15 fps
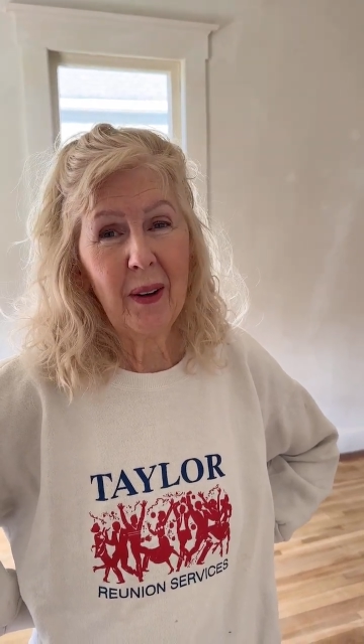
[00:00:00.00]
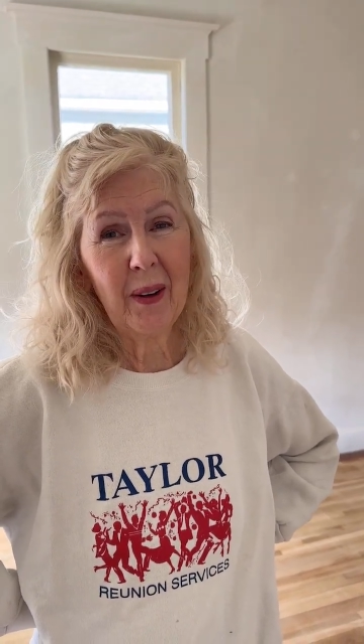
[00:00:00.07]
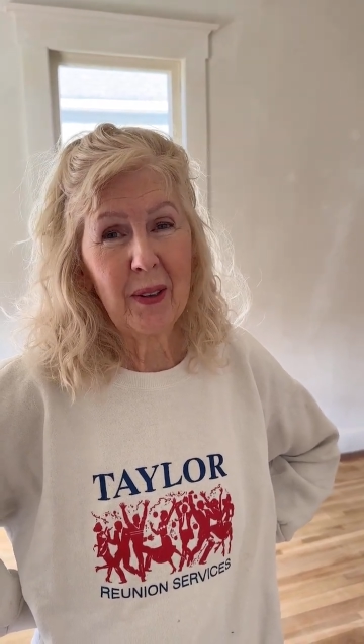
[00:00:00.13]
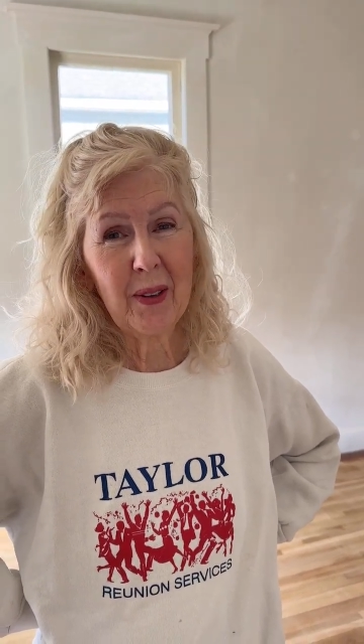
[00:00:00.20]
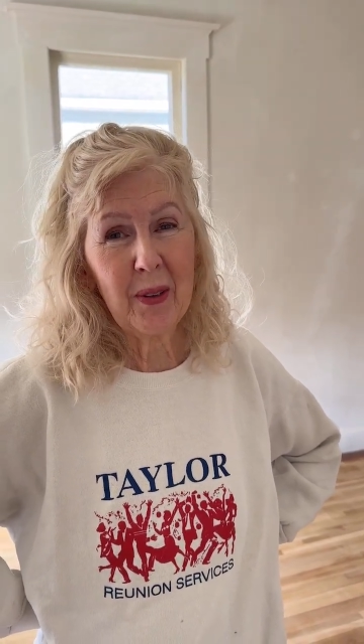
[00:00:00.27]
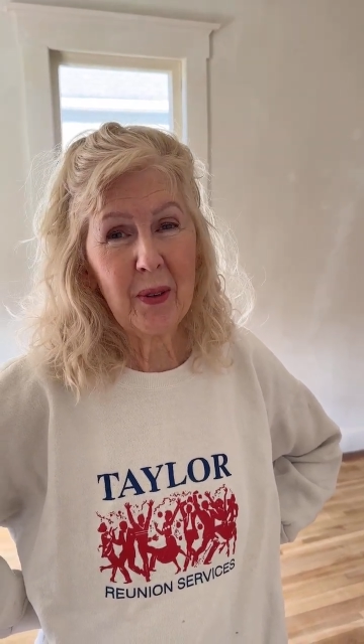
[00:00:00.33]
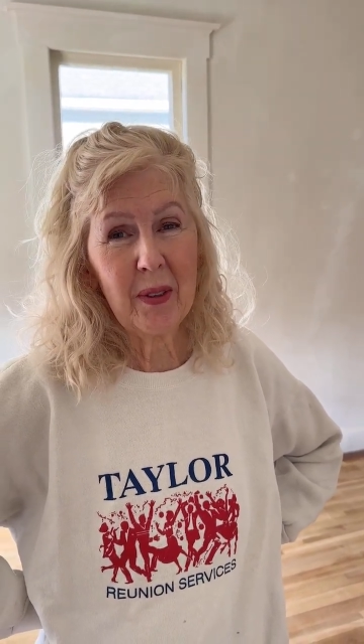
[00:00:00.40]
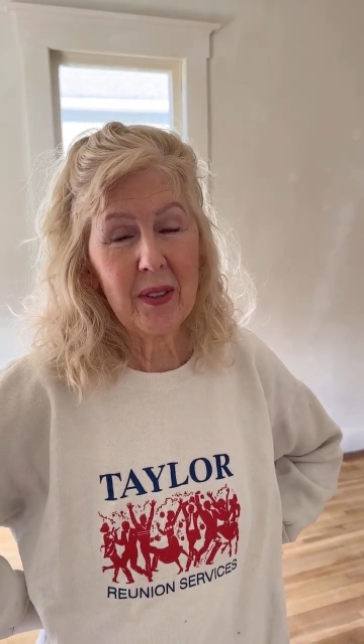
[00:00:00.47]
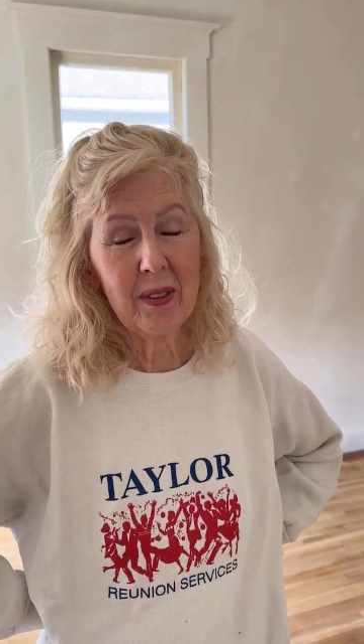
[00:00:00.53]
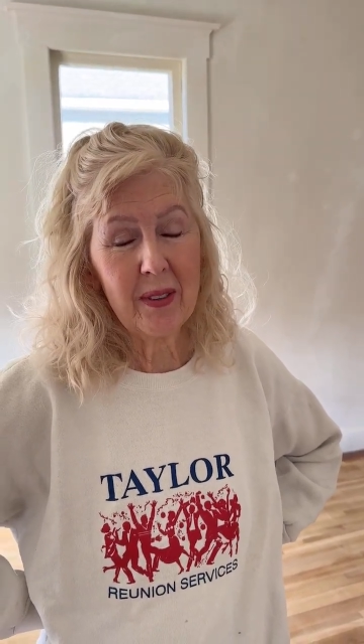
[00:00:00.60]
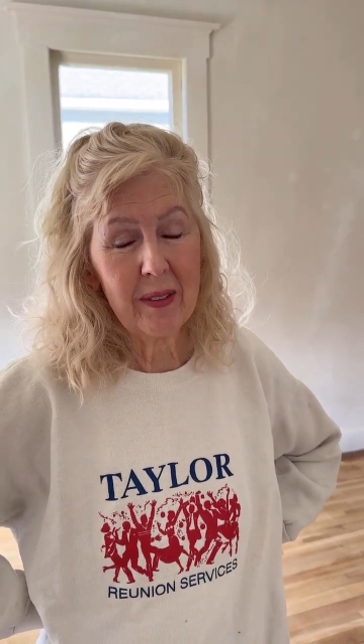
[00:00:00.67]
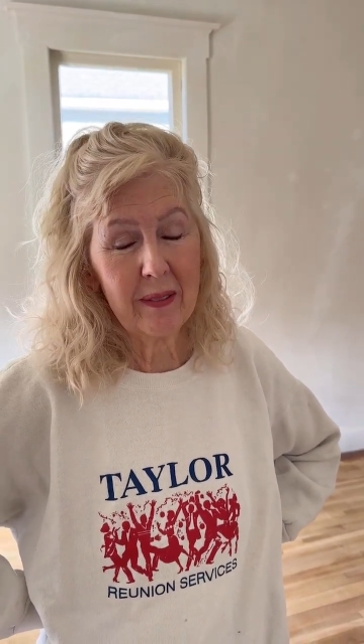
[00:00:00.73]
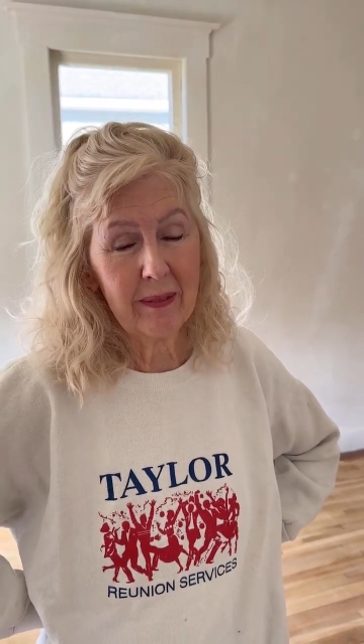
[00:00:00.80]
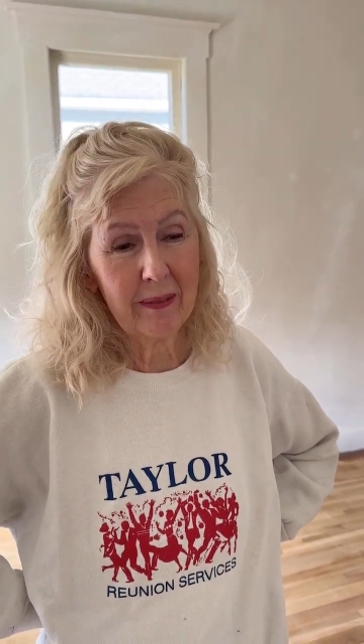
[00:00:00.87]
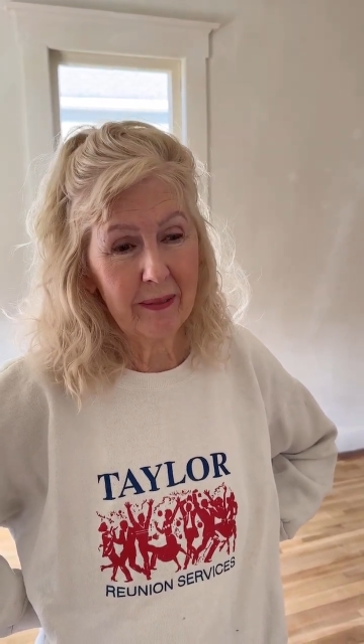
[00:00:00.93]

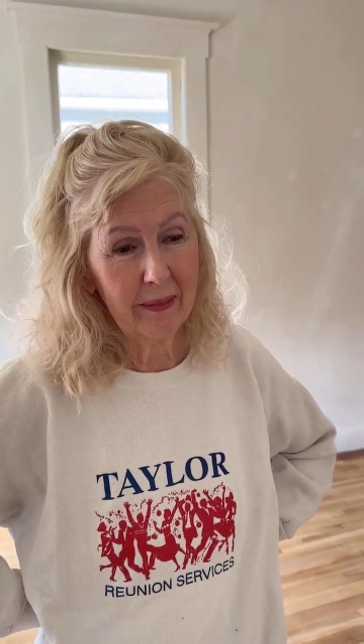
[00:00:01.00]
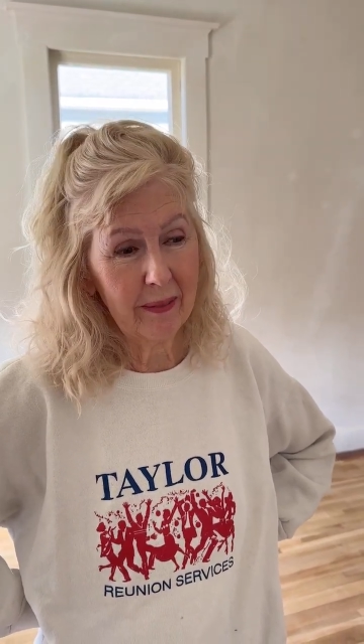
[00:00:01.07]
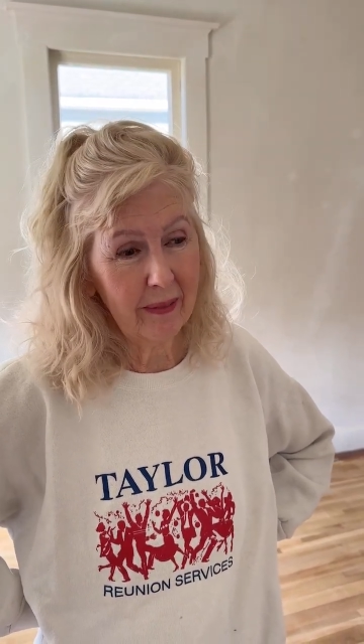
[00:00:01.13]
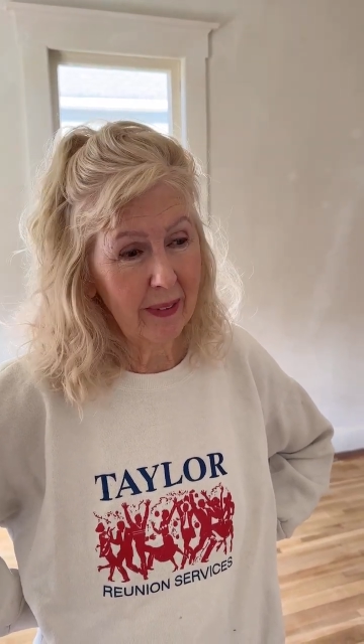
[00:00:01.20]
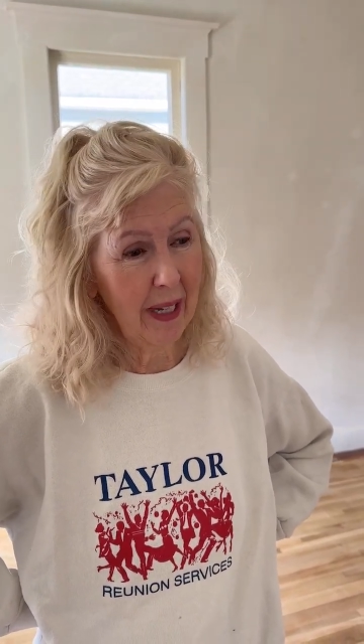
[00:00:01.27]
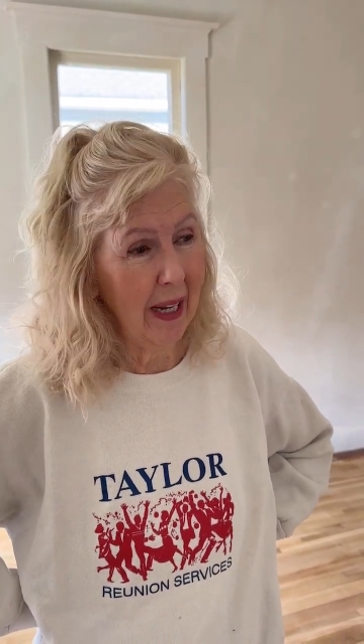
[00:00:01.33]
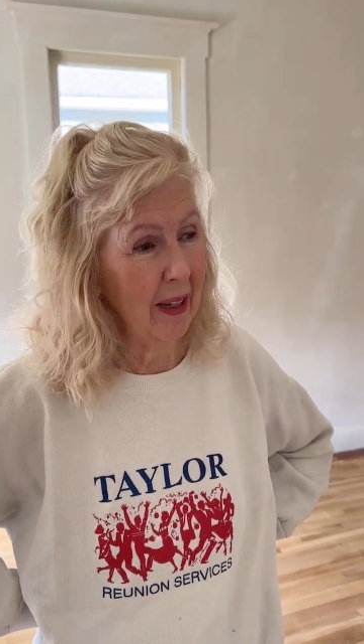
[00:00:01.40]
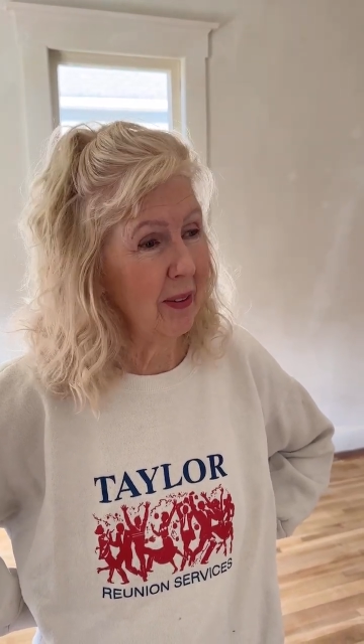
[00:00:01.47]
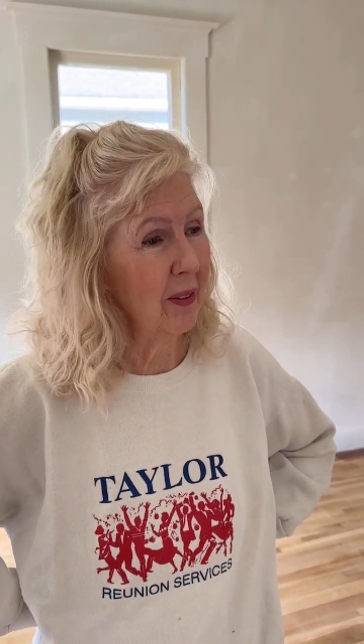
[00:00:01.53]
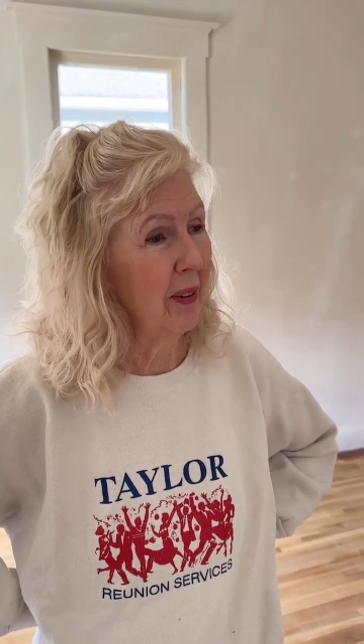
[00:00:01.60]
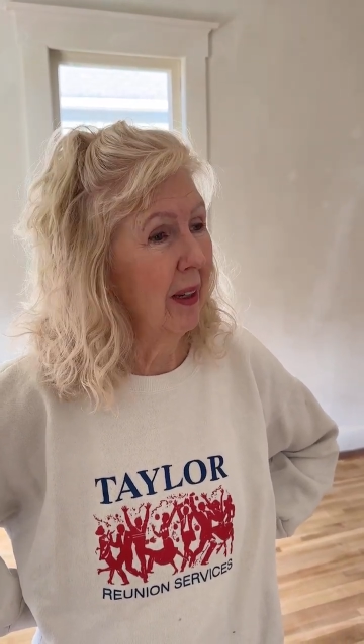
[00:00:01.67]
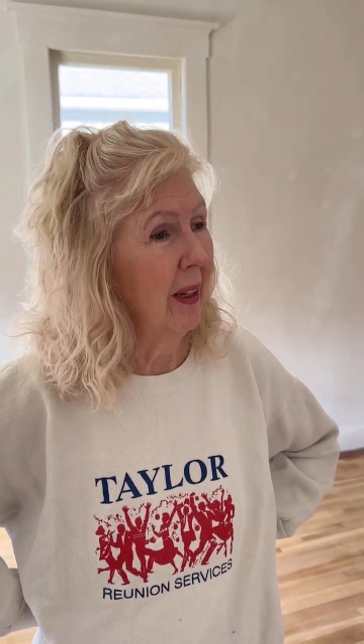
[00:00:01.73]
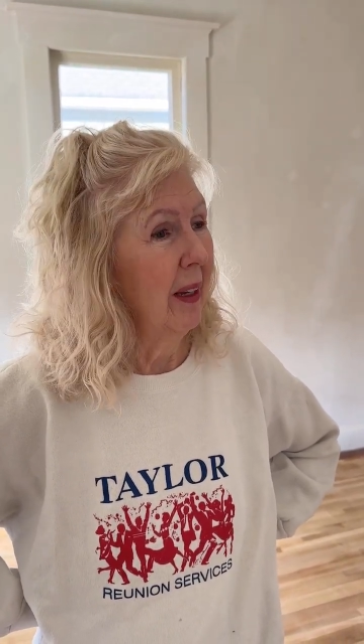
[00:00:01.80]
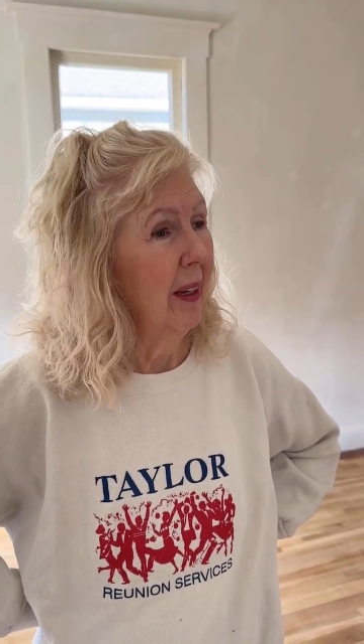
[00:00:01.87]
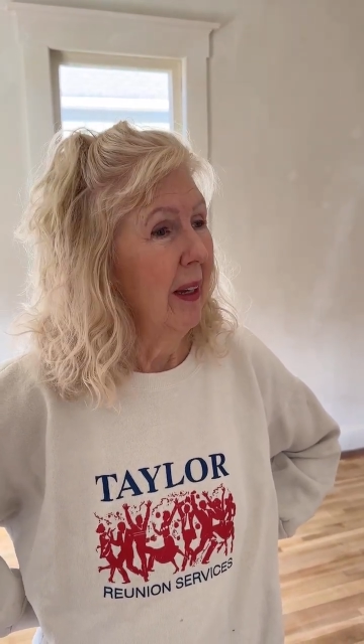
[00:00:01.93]
arduous task.